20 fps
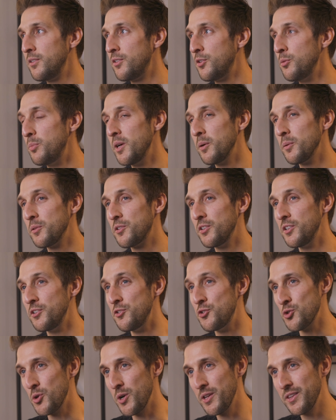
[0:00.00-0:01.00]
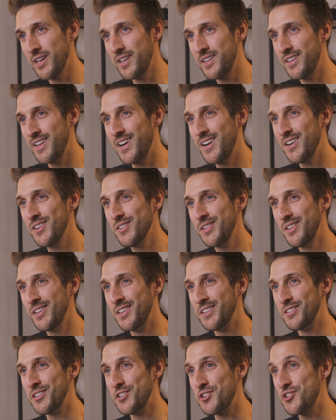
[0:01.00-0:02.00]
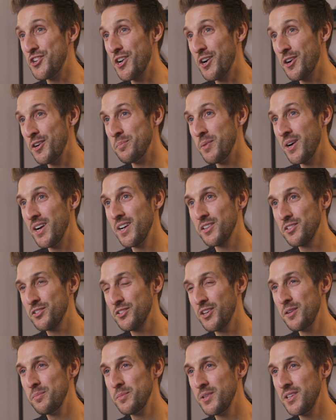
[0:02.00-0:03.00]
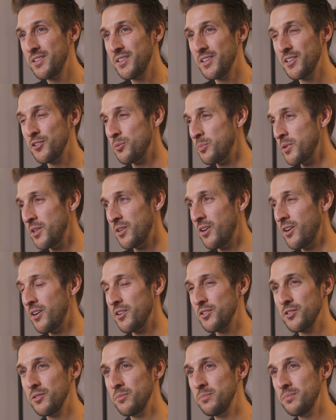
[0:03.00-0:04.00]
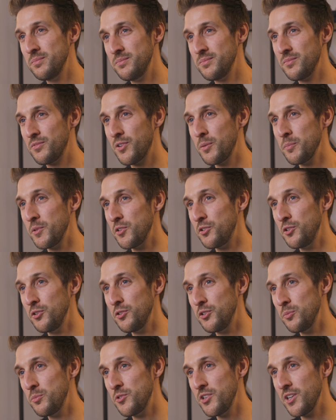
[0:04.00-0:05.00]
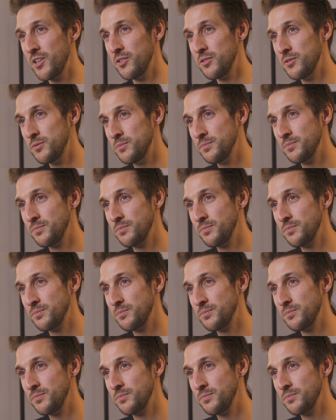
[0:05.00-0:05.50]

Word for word: to be able to enjoy that now and to share in my excitement has been awesome from this YouTube channel.